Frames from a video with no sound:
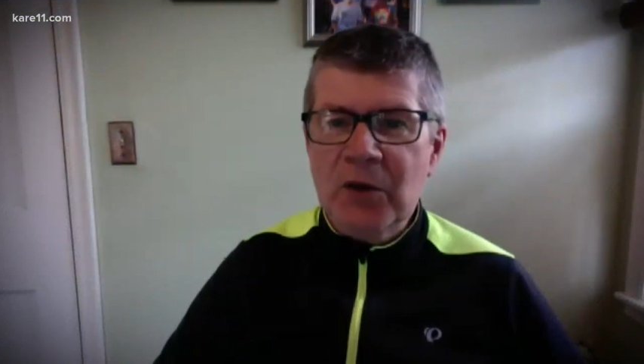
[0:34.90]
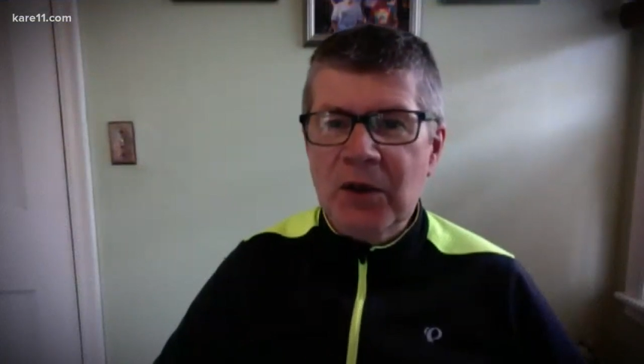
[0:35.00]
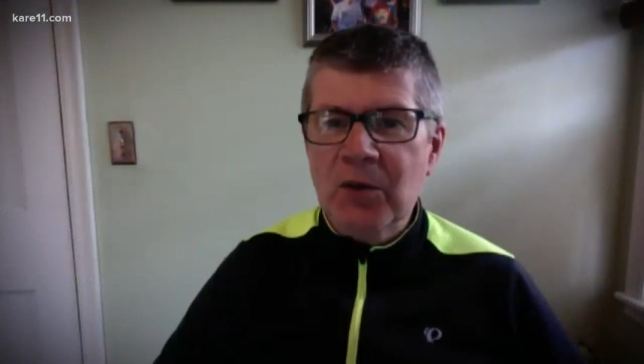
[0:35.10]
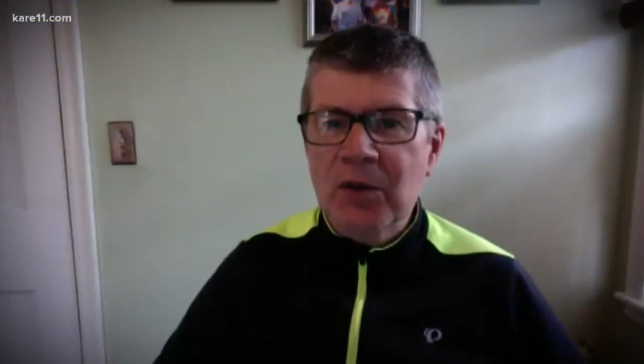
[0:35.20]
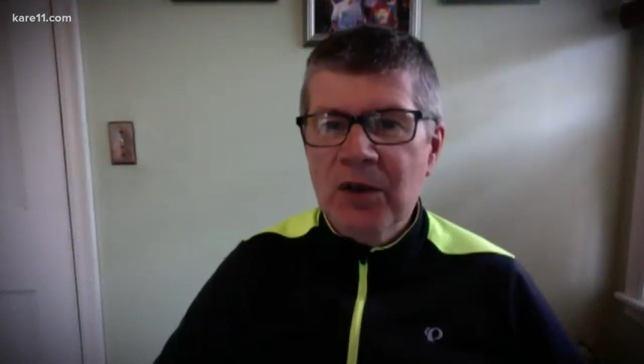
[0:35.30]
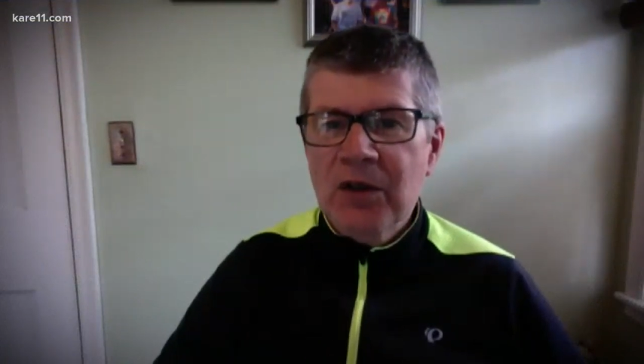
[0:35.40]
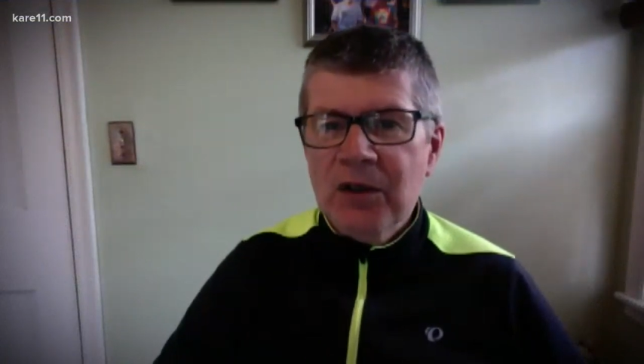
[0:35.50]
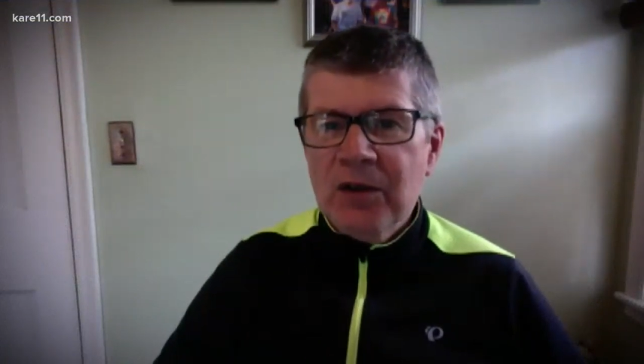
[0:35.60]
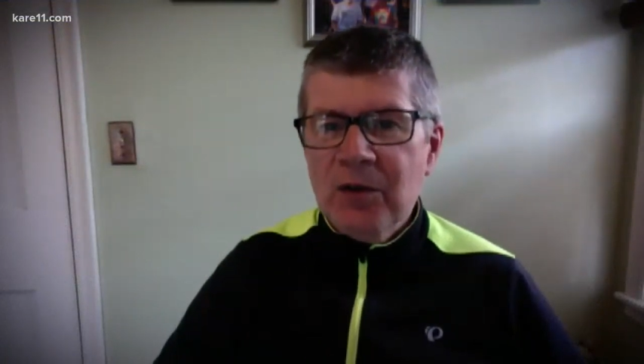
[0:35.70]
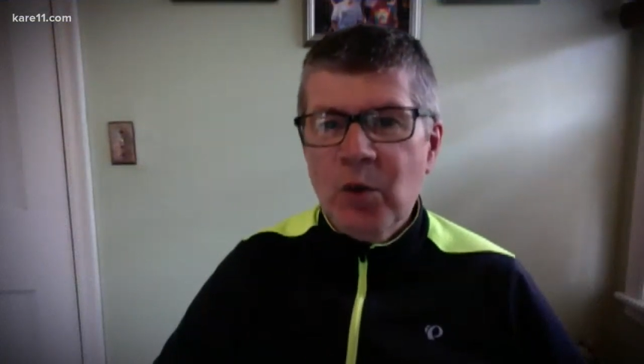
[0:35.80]
down to a
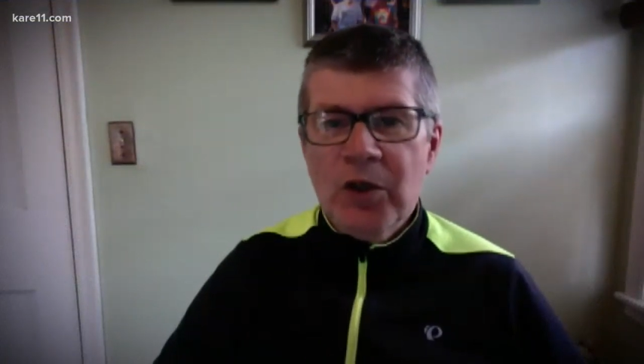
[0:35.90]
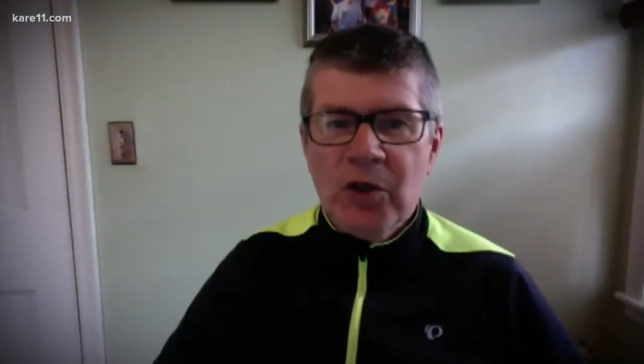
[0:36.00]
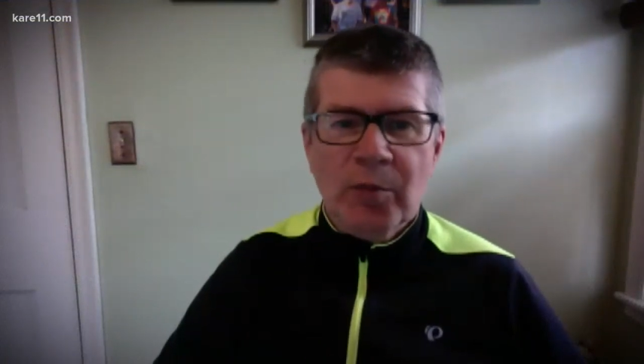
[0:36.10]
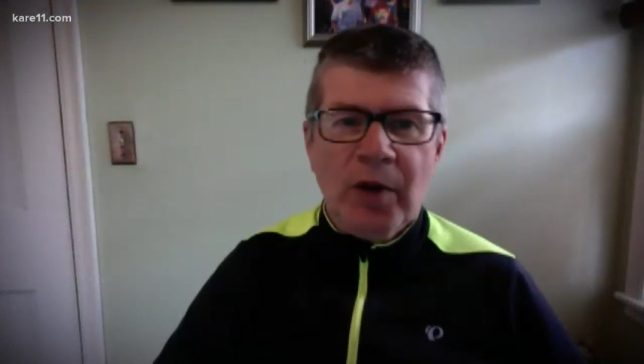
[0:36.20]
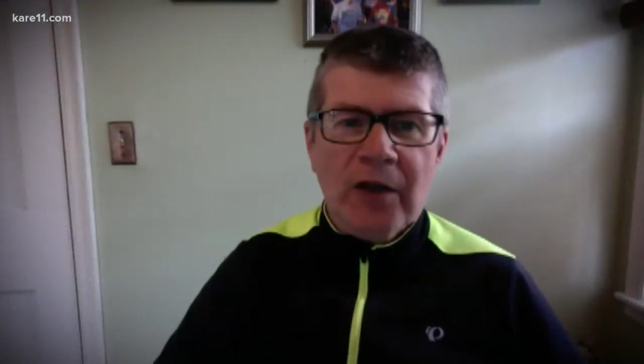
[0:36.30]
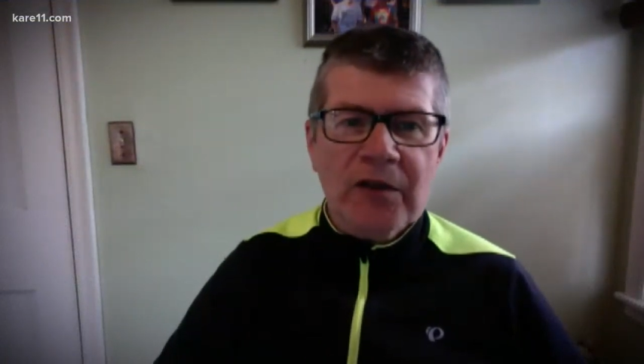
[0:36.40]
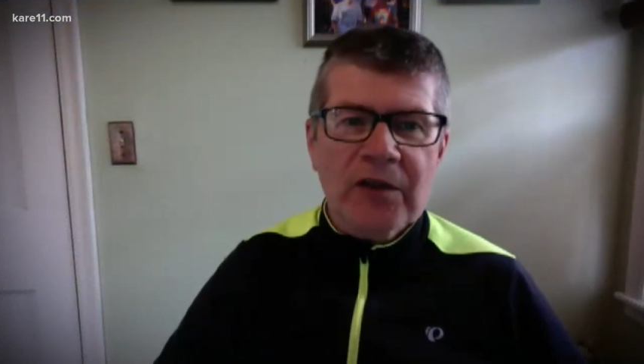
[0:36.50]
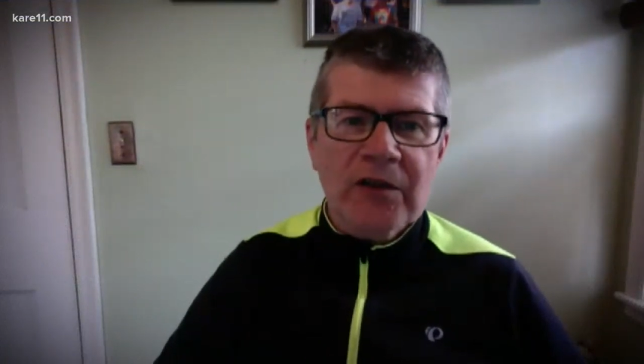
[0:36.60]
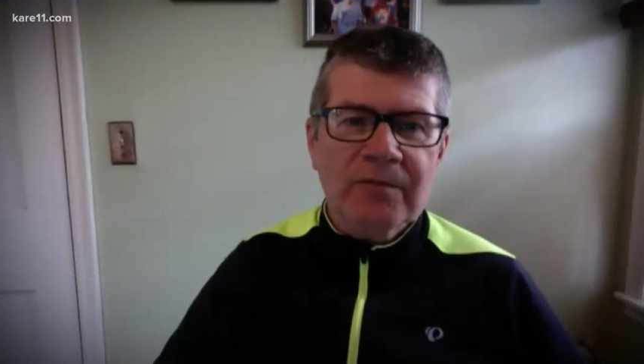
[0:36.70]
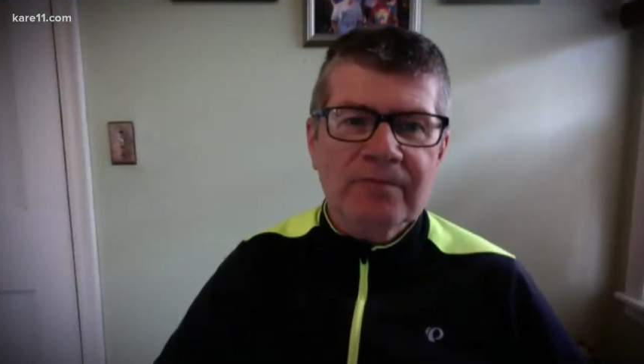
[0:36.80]
one year
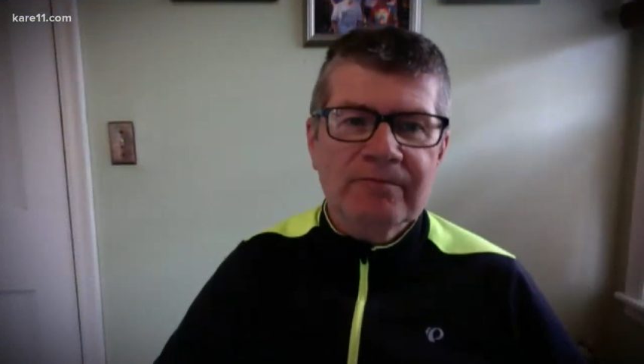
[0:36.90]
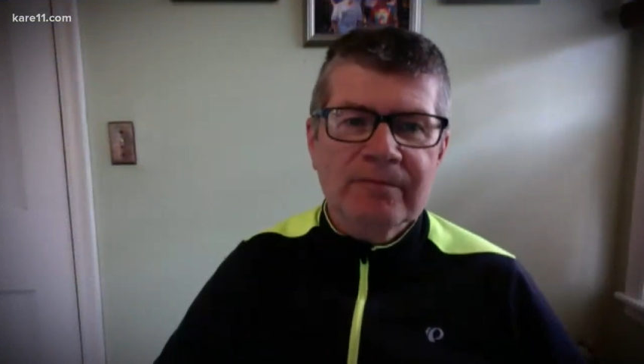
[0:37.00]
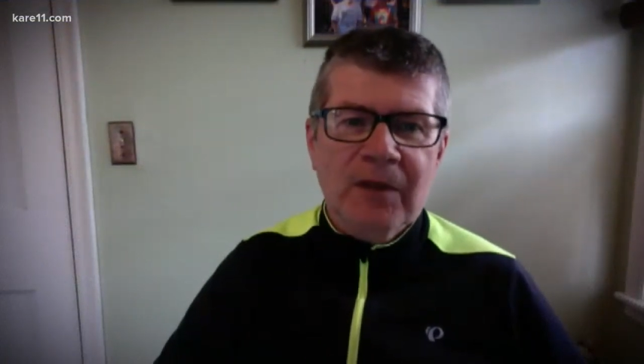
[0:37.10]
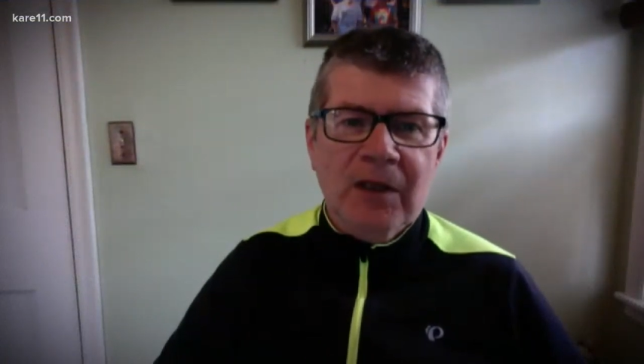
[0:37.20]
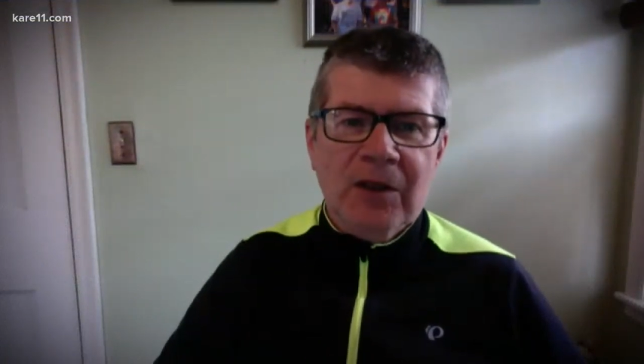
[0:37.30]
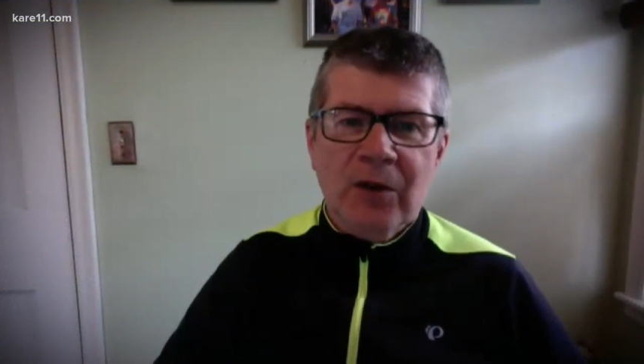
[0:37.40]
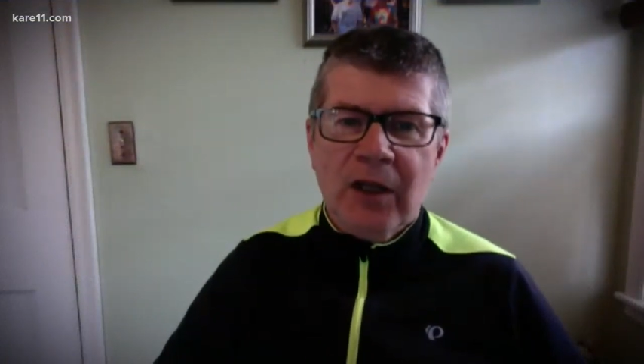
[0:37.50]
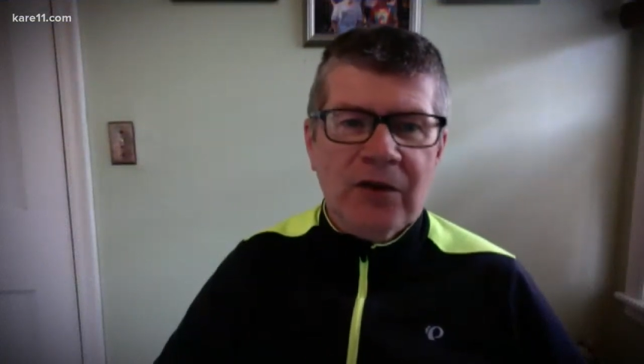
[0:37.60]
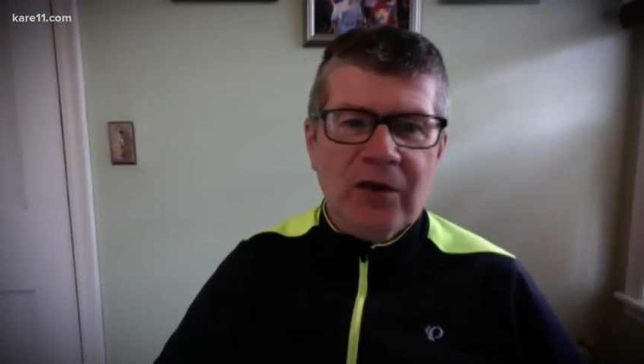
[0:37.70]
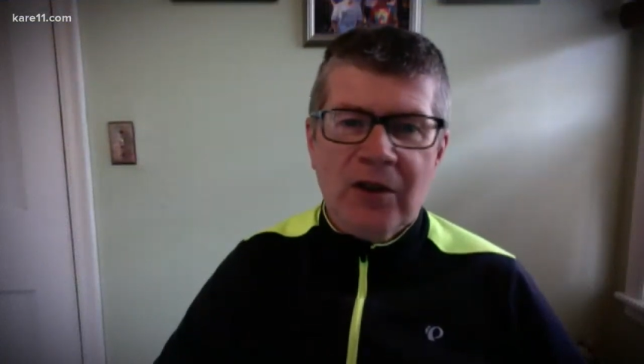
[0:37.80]
process.
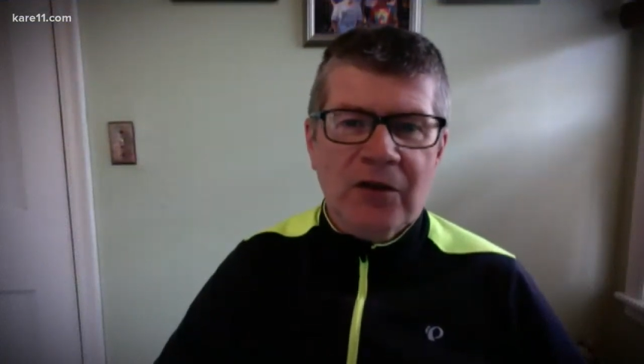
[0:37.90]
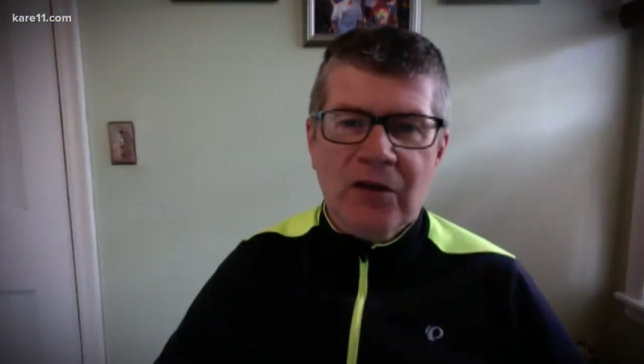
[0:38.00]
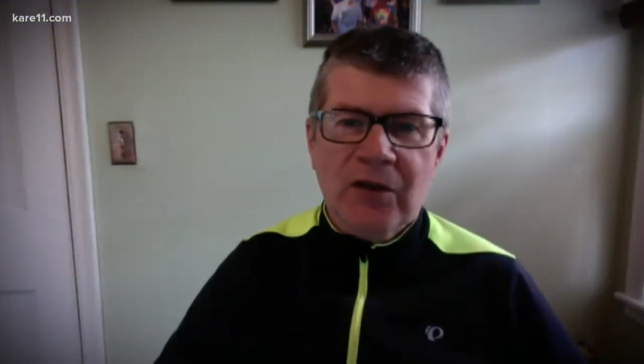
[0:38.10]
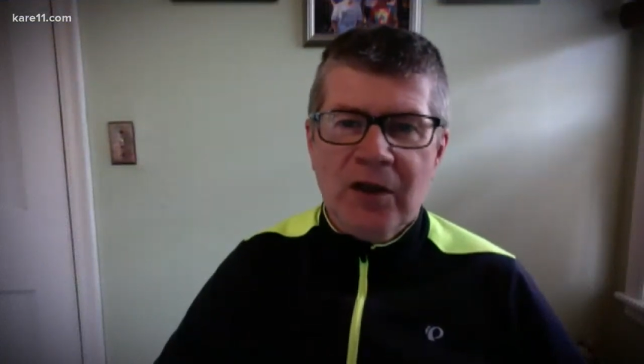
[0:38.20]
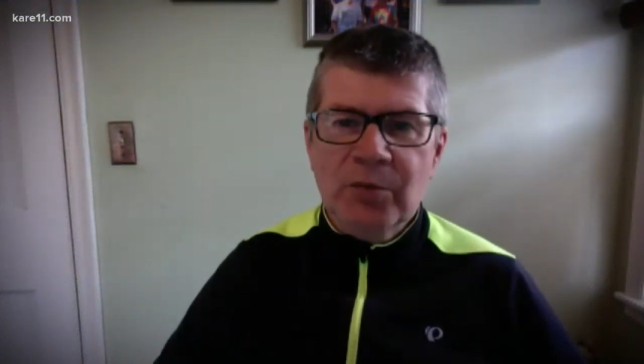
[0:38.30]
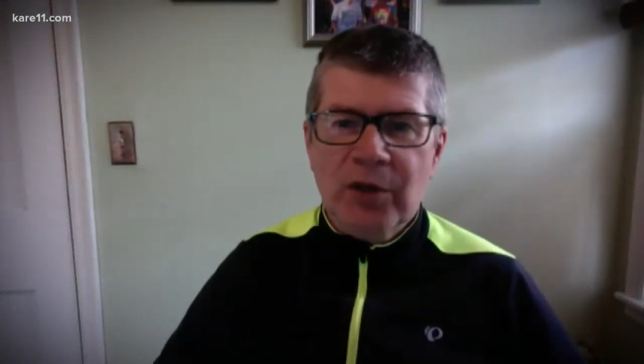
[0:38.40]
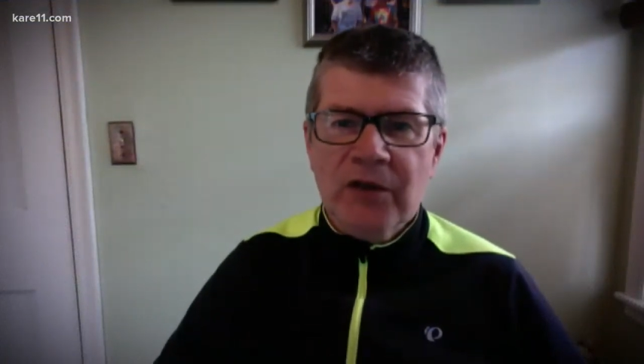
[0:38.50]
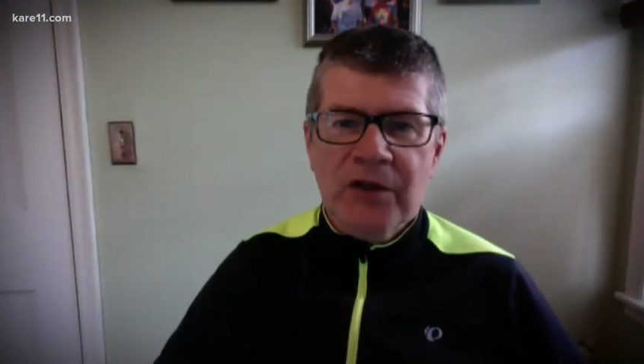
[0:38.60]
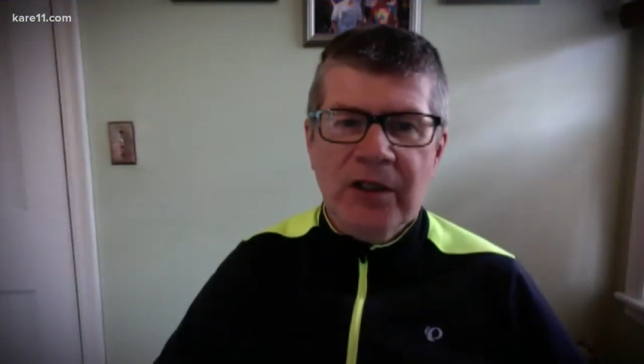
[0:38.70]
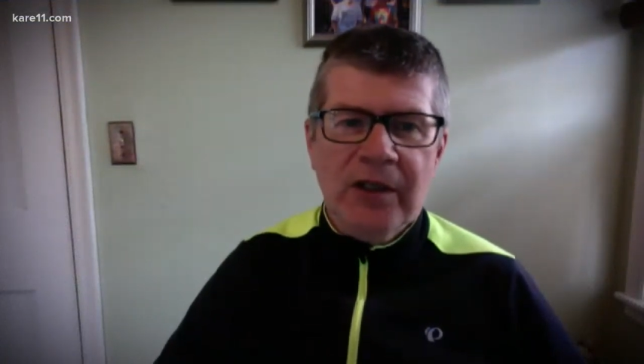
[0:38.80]
So that's that's just
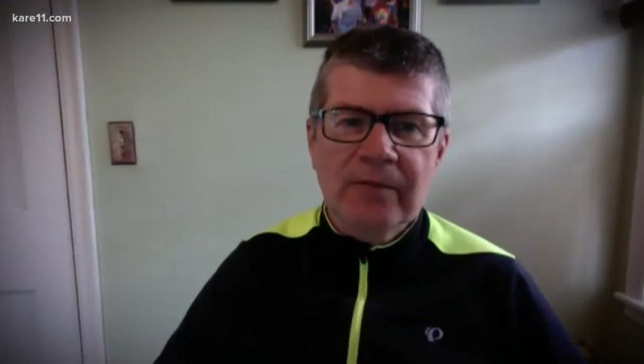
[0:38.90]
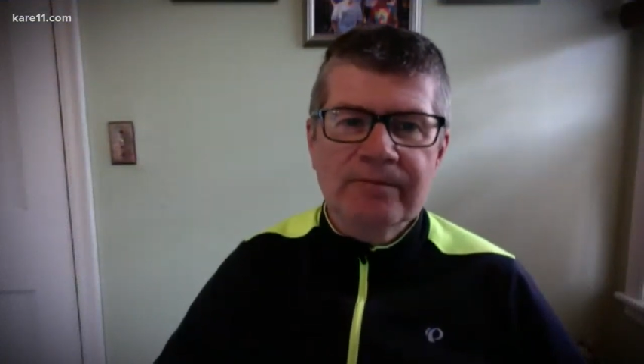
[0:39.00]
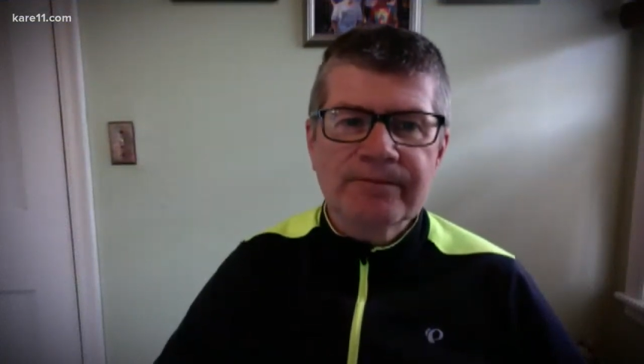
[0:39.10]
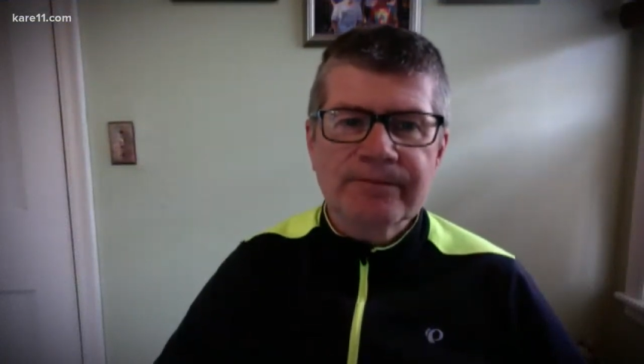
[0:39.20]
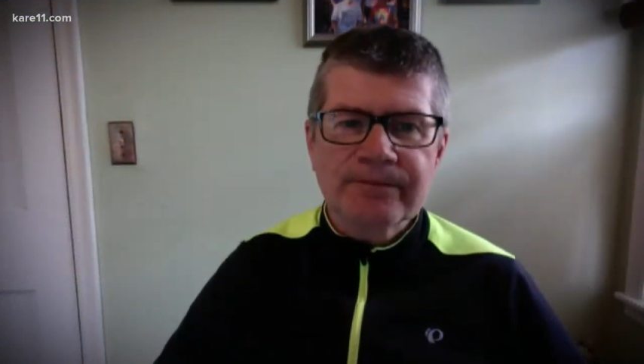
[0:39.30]
unprecedented.